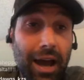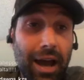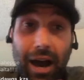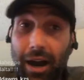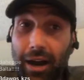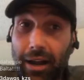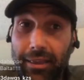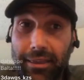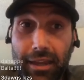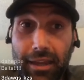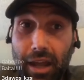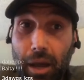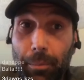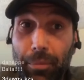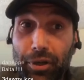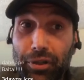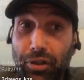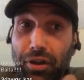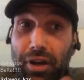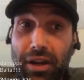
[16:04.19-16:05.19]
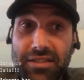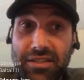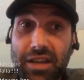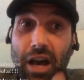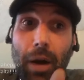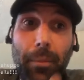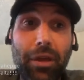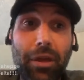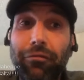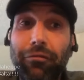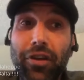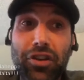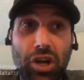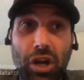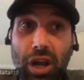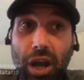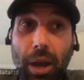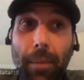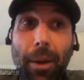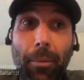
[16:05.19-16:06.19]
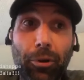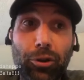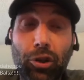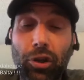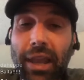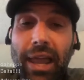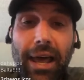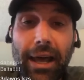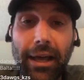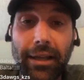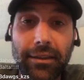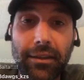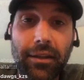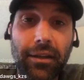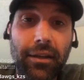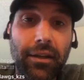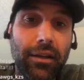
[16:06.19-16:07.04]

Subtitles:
Out of 10 opportunities, how many fish are you going to be able to land?